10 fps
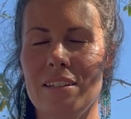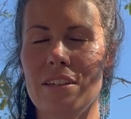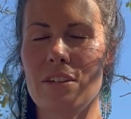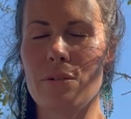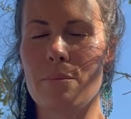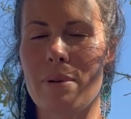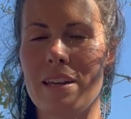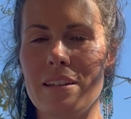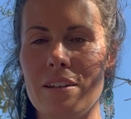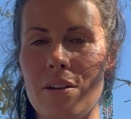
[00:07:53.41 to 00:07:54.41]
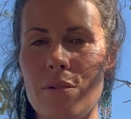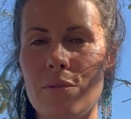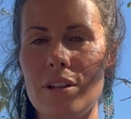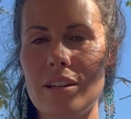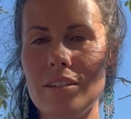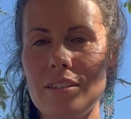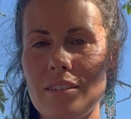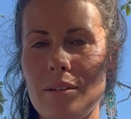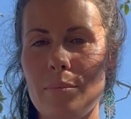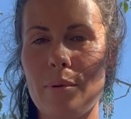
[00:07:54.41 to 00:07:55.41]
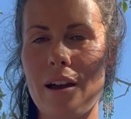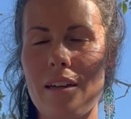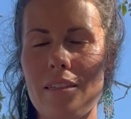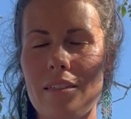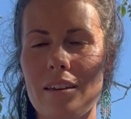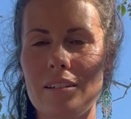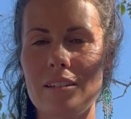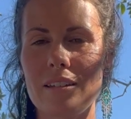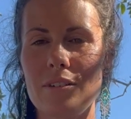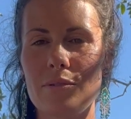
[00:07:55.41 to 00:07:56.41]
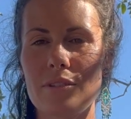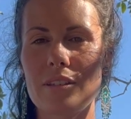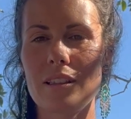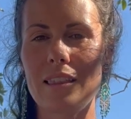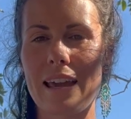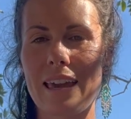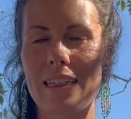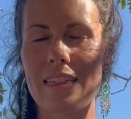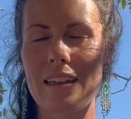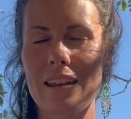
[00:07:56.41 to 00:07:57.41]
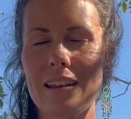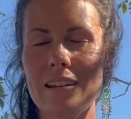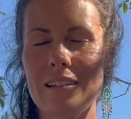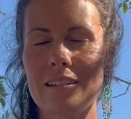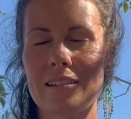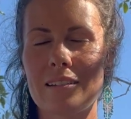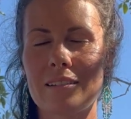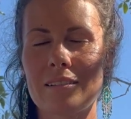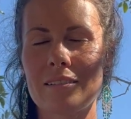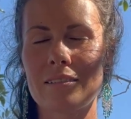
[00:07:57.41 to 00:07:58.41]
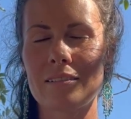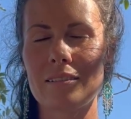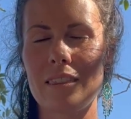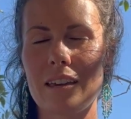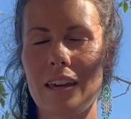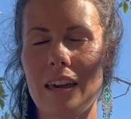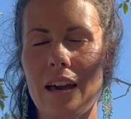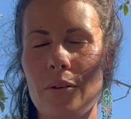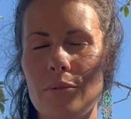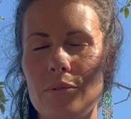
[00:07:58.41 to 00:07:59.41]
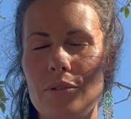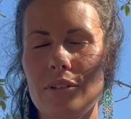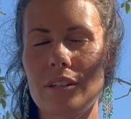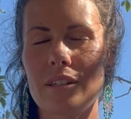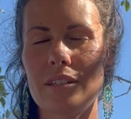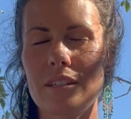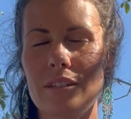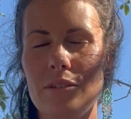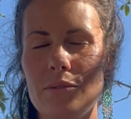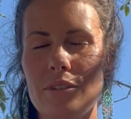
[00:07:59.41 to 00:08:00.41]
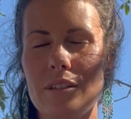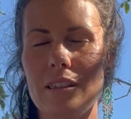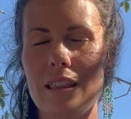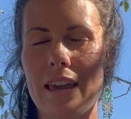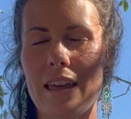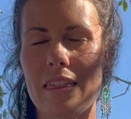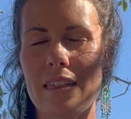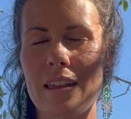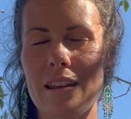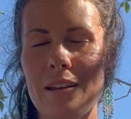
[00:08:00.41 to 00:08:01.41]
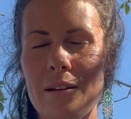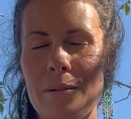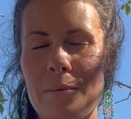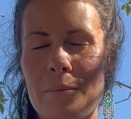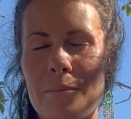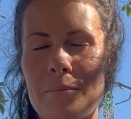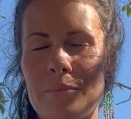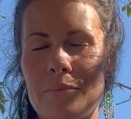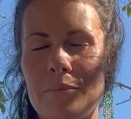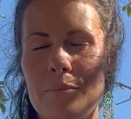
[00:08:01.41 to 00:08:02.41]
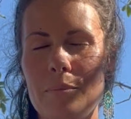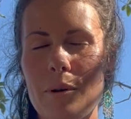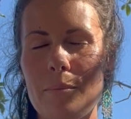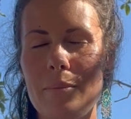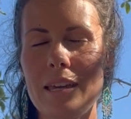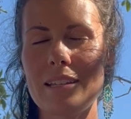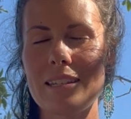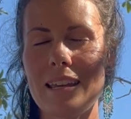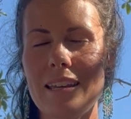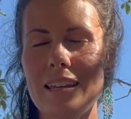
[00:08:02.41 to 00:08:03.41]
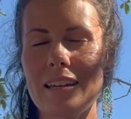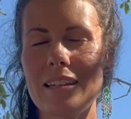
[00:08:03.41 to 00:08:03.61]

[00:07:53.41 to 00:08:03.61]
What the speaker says: you might notice the breath continues to lengthen, the count continues to lengthen, but maintaining an